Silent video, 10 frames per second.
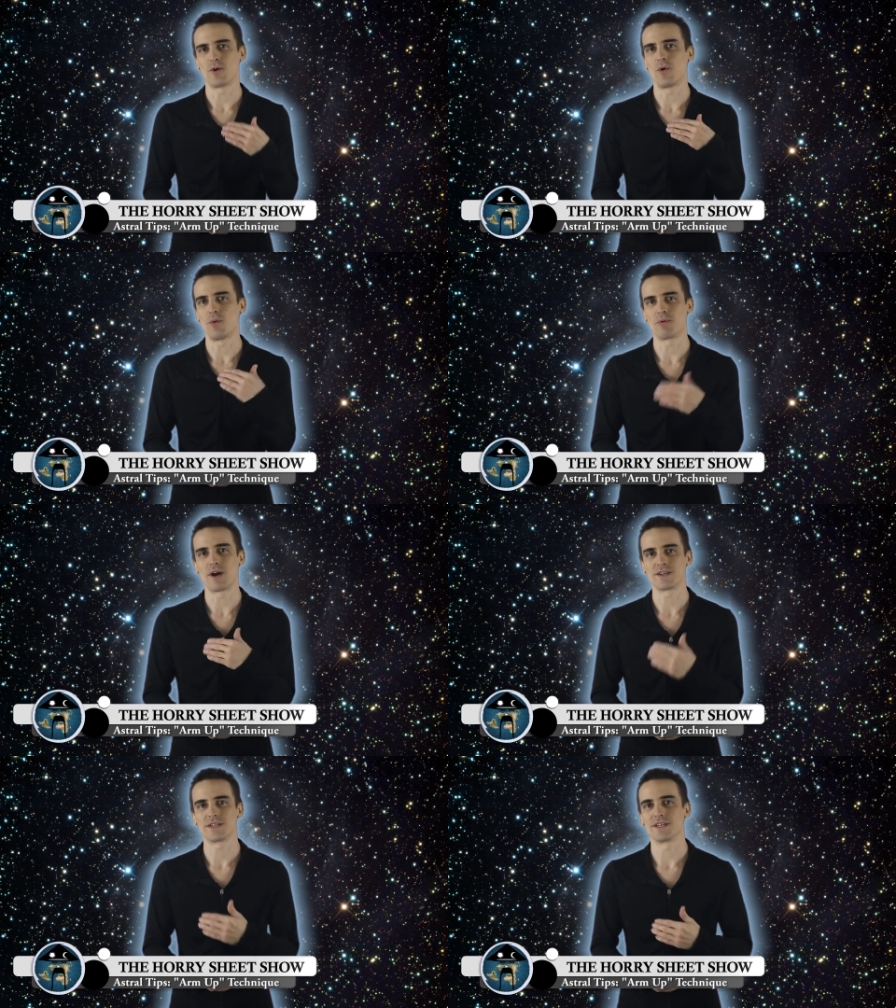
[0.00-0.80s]
whole
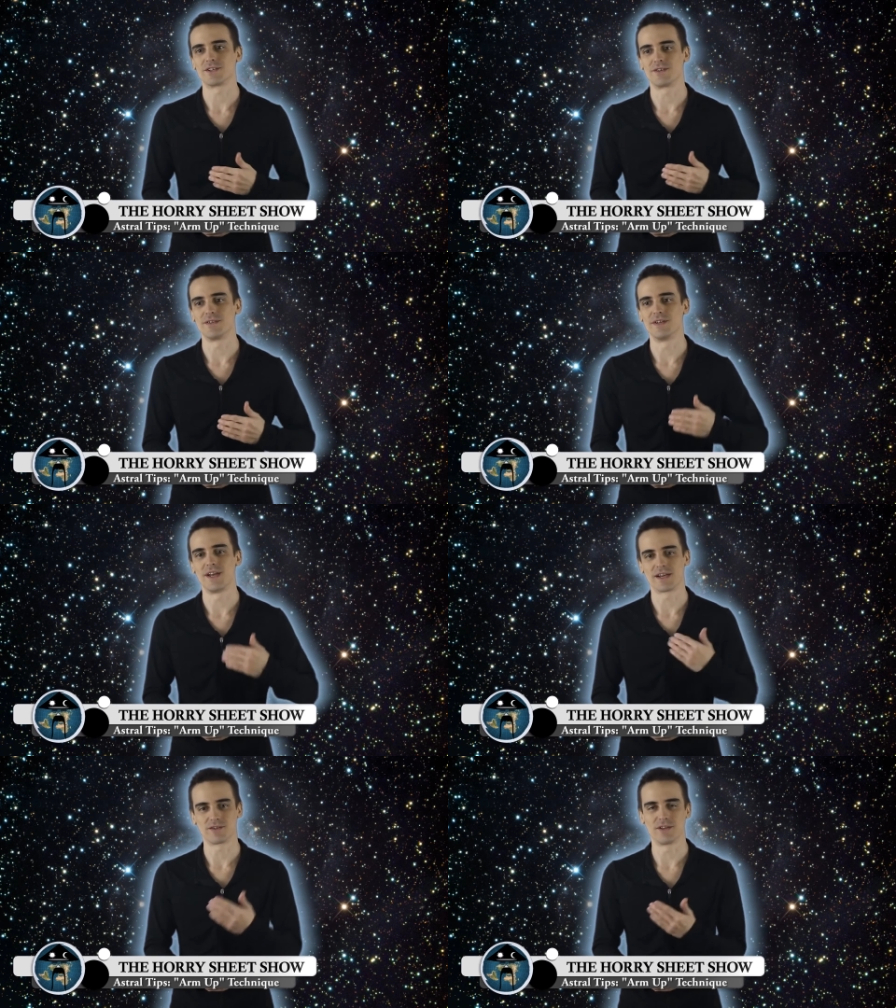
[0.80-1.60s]
process to the
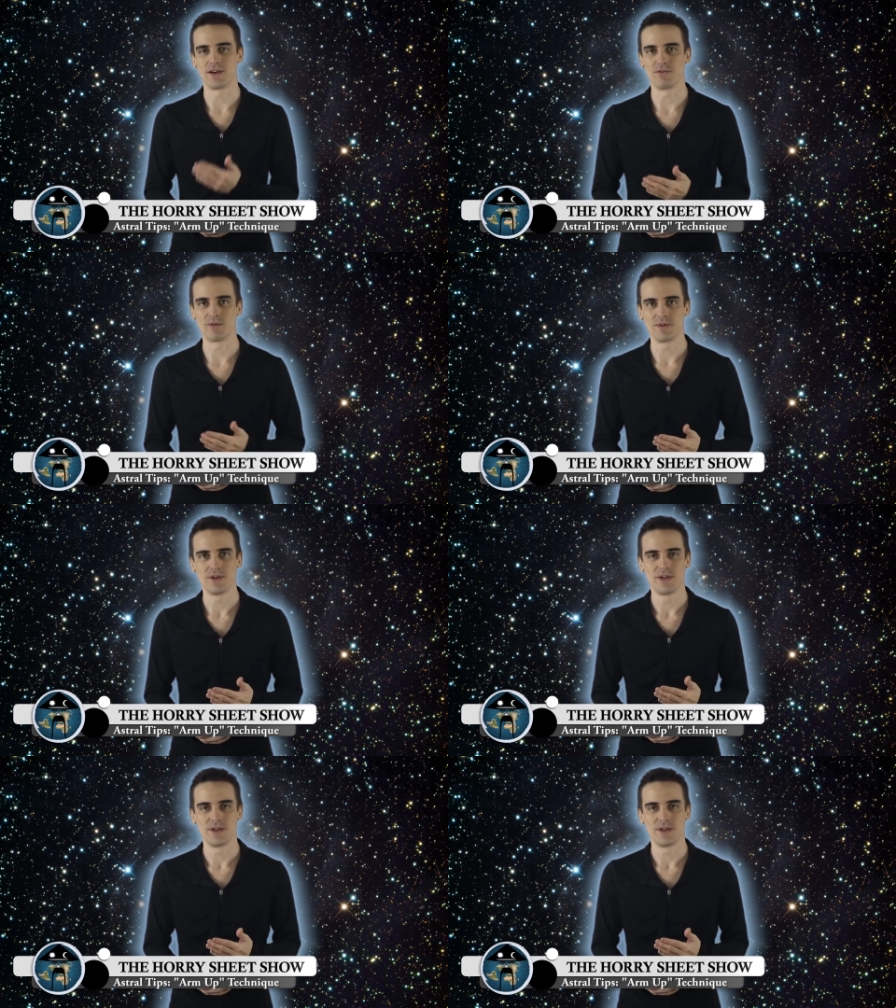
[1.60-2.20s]
next level.